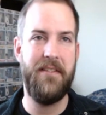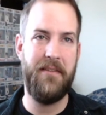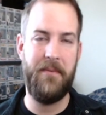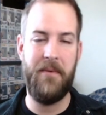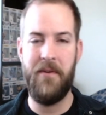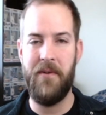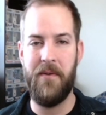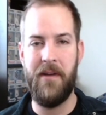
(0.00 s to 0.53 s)
up,
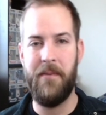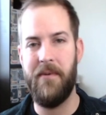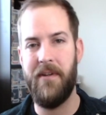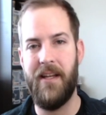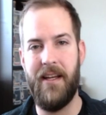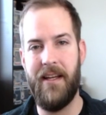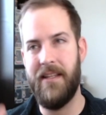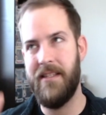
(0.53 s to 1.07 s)
you know, up on a
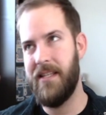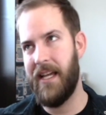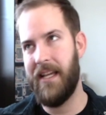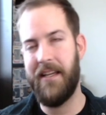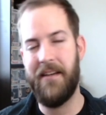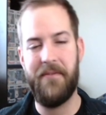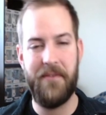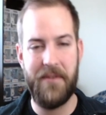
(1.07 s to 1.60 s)
high, Zac
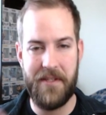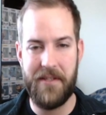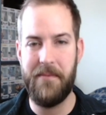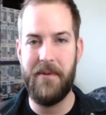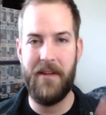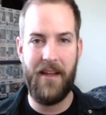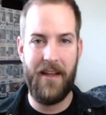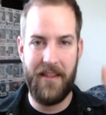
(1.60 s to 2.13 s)
Efron's up
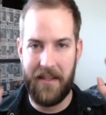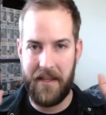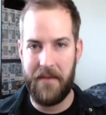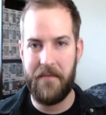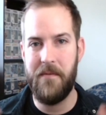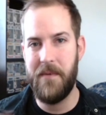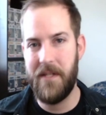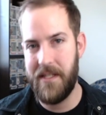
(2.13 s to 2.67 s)
on a high, like
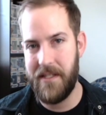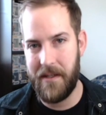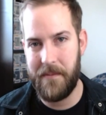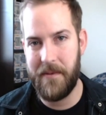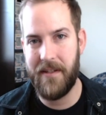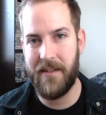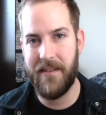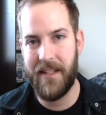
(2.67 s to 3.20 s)
everybody's up
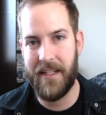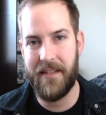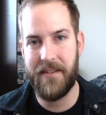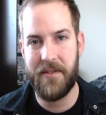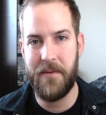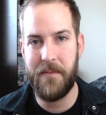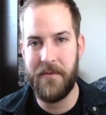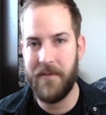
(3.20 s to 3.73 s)
here like
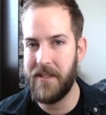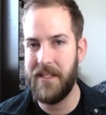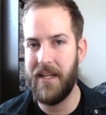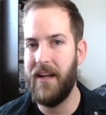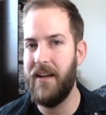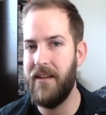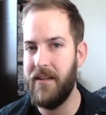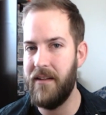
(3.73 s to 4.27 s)
super
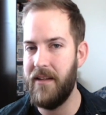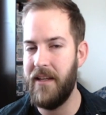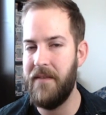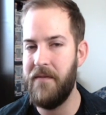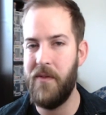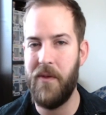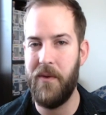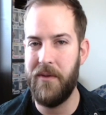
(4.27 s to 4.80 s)
excited
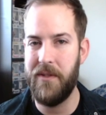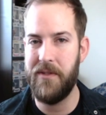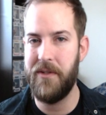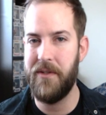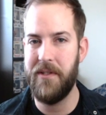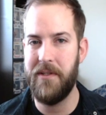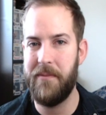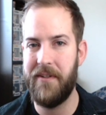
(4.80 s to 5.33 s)
even though the
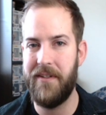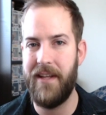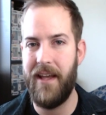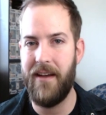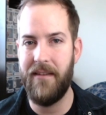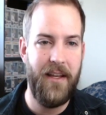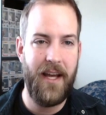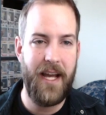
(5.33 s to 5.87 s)
circus burned
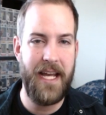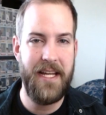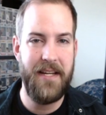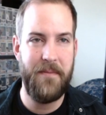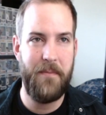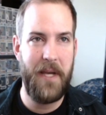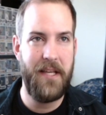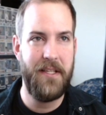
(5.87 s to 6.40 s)
down.
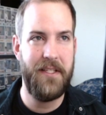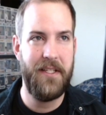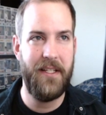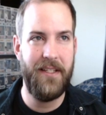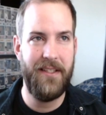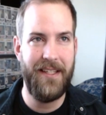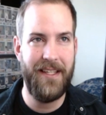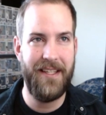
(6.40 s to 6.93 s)
And
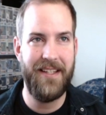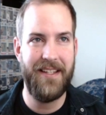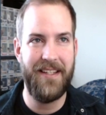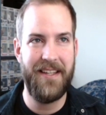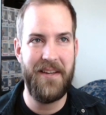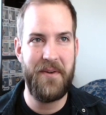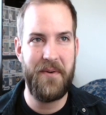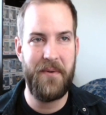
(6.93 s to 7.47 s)
basically,
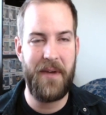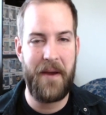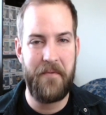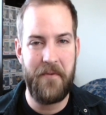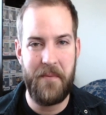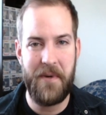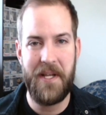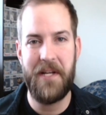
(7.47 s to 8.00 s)
you know,
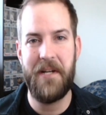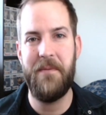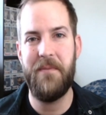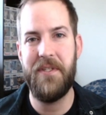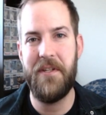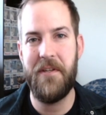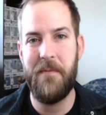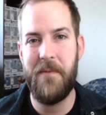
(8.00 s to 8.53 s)
everybody
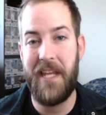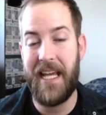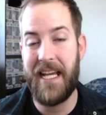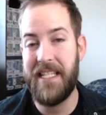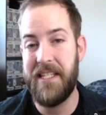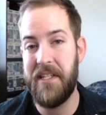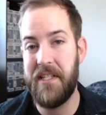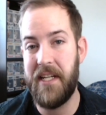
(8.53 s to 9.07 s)
comes to him and he
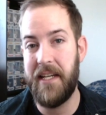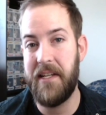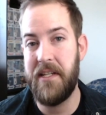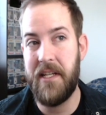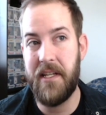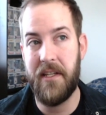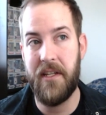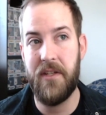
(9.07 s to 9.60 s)
has this
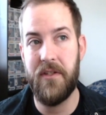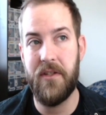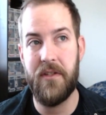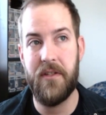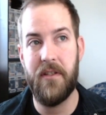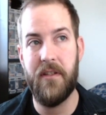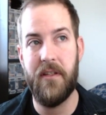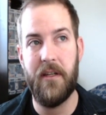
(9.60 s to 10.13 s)
idea. He's
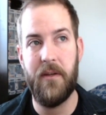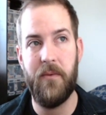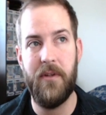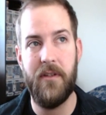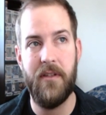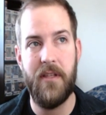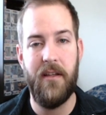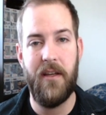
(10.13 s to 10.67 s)
just all like,
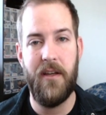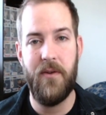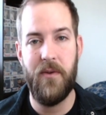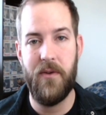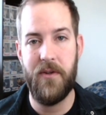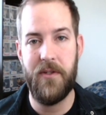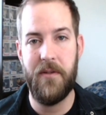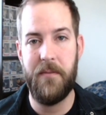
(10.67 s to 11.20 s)
well, you know,
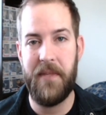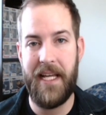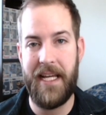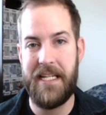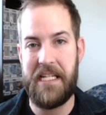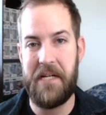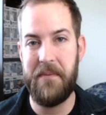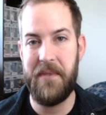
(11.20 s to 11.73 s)
there's some
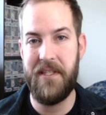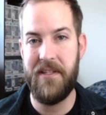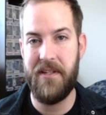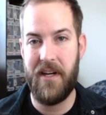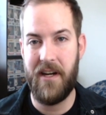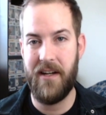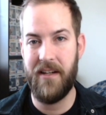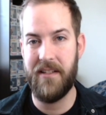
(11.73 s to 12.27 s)
land down by the
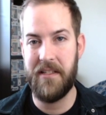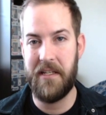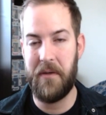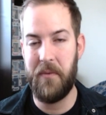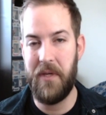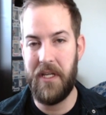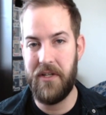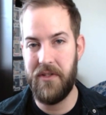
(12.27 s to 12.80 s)
docks, like
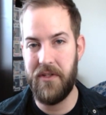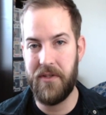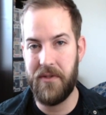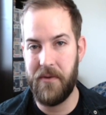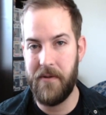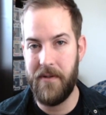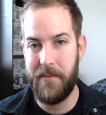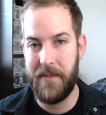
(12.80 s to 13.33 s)
we could just
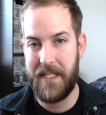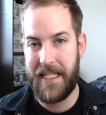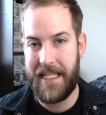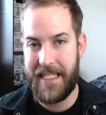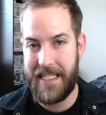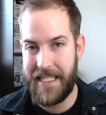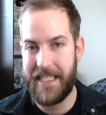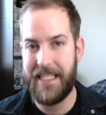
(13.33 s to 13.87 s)
throw up a
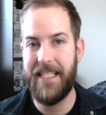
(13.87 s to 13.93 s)
tent.